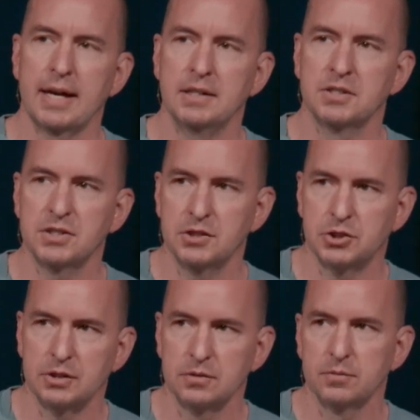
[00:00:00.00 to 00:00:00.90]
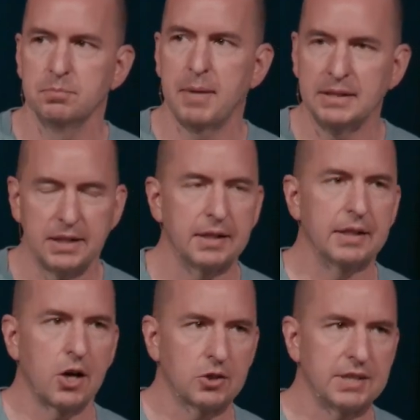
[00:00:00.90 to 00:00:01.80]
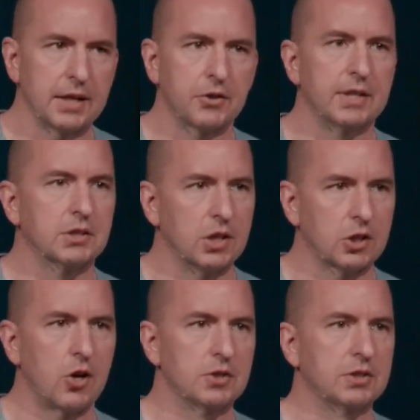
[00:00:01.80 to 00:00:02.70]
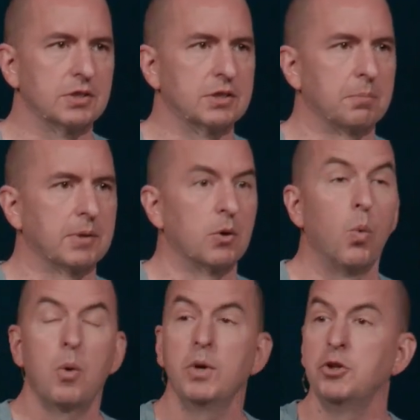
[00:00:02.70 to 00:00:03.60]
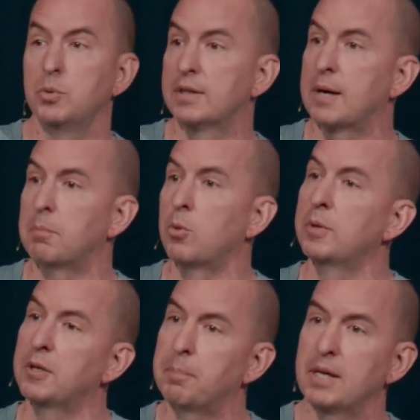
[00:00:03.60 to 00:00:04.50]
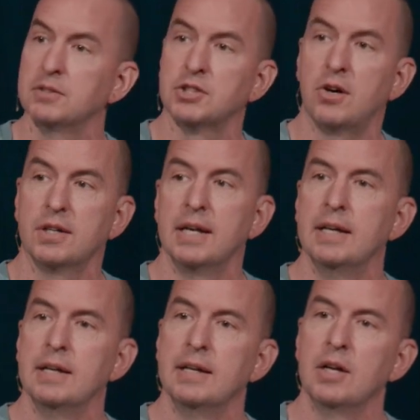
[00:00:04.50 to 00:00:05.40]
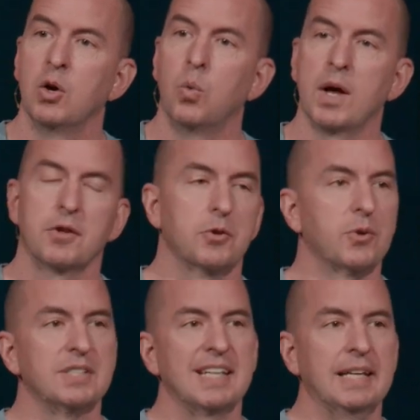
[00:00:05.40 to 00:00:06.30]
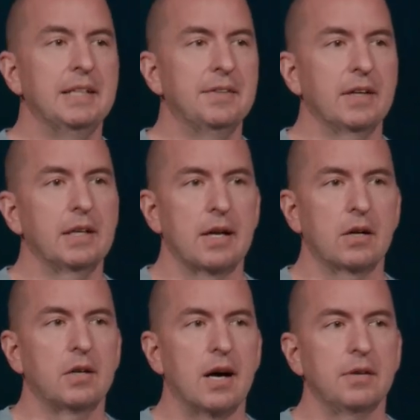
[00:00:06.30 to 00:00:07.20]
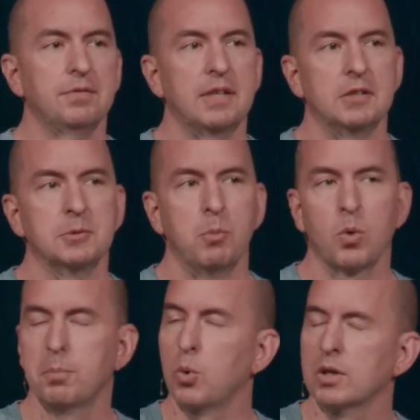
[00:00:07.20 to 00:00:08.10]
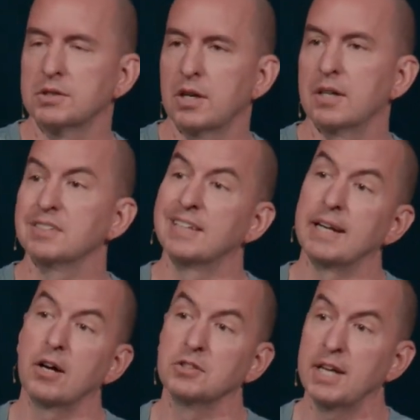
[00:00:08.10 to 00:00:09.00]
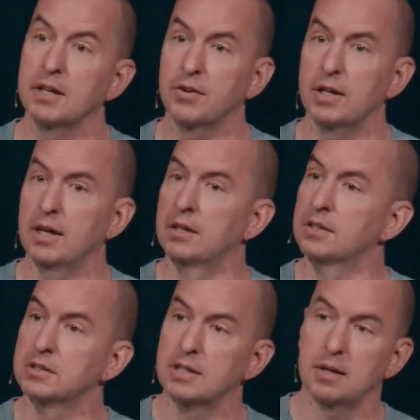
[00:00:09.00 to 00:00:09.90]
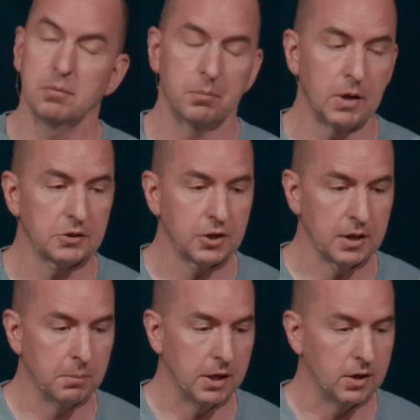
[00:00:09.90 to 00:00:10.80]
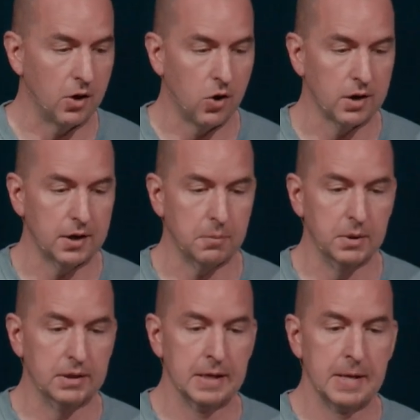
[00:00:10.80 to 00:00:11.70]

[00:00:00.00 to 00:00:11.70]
a decision, maintaining our integrity, is going to cost us something, what we do in that moment depends on whether there is anything in our life that is more important to us than our integrity. And listen, I'm not trying to be hard here, but